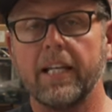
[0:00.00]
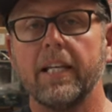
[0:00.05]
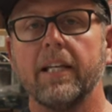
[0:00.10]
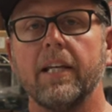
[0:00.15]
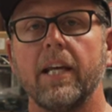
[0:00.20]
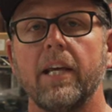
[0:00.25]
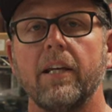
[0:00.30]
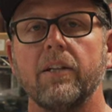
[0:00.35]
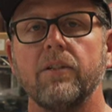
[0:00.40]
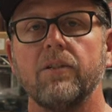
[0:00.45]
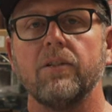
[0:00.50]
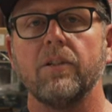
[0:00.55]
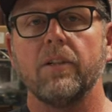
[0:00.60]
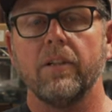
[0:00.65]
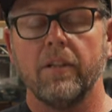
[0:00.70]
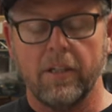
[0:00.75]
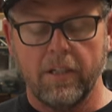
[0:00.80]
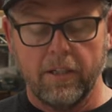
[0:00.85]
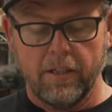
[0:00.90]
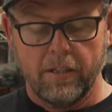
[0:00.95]
engaged,
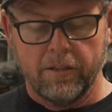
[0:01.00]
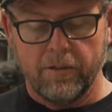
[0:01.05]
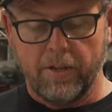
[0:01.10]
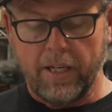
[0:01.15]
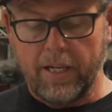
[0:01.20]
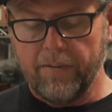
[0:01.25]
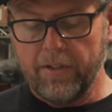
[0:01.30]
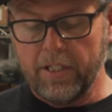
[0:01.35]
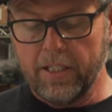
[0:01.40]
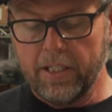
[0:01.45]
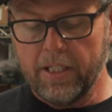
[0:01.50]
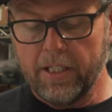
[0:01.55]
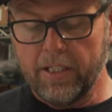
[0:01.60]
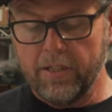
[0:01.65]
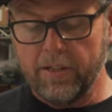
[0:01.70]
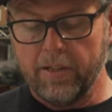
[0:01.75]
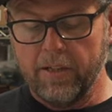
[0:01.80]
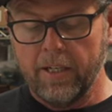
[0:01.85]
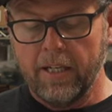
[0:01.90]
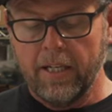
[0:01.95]
so have it in
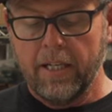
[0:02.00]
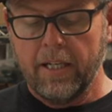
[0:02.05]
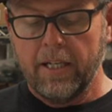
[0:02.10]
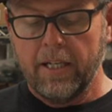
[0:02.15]
gear.